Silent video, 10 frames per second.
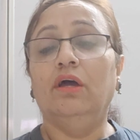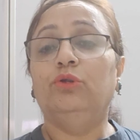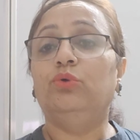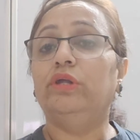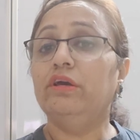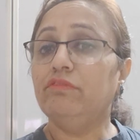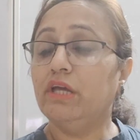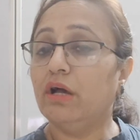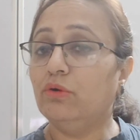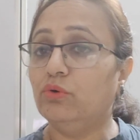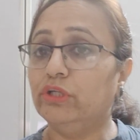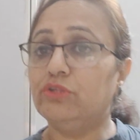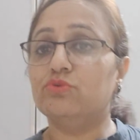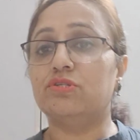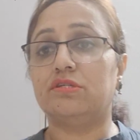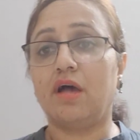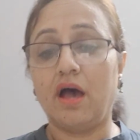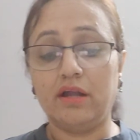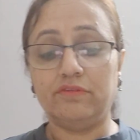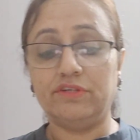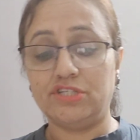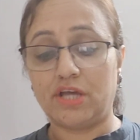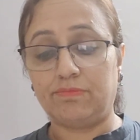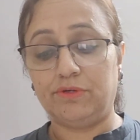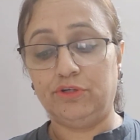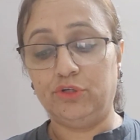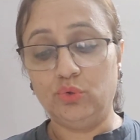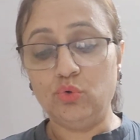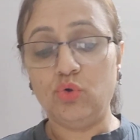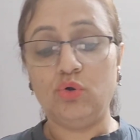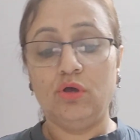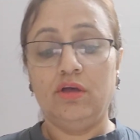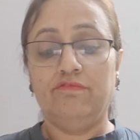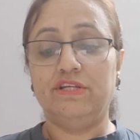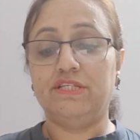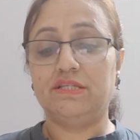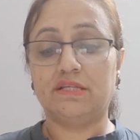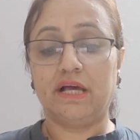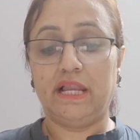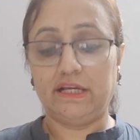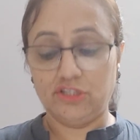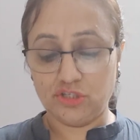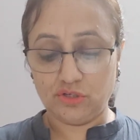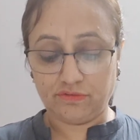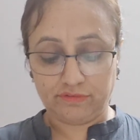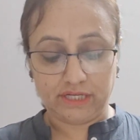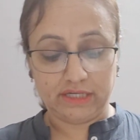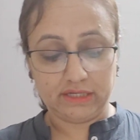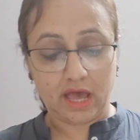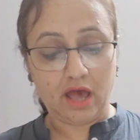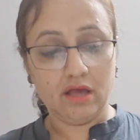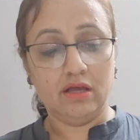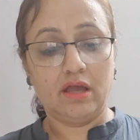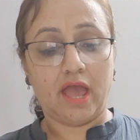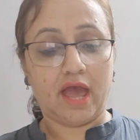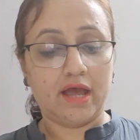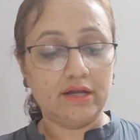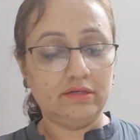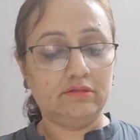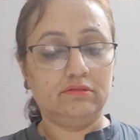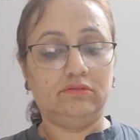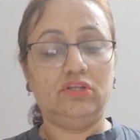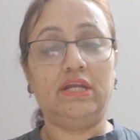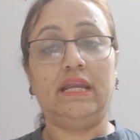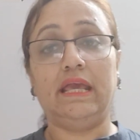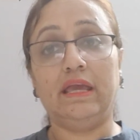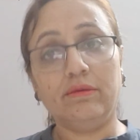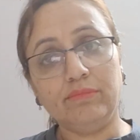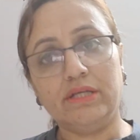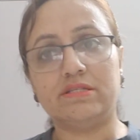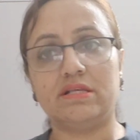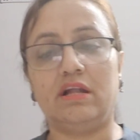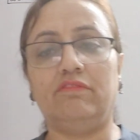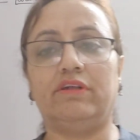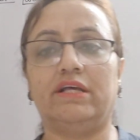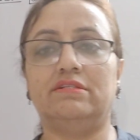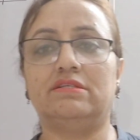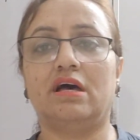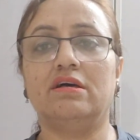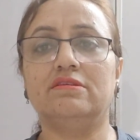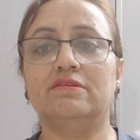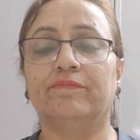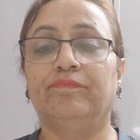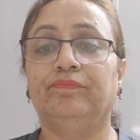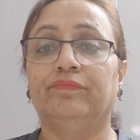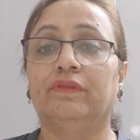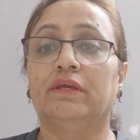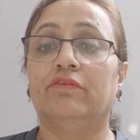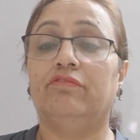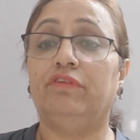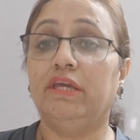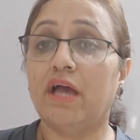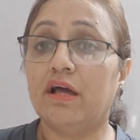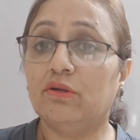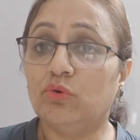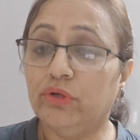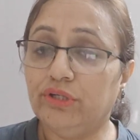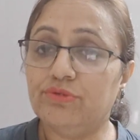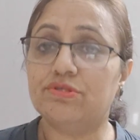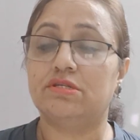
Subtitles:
Today we are going to start with chapter 2, which is collection of data, and the name itself tells us we are going to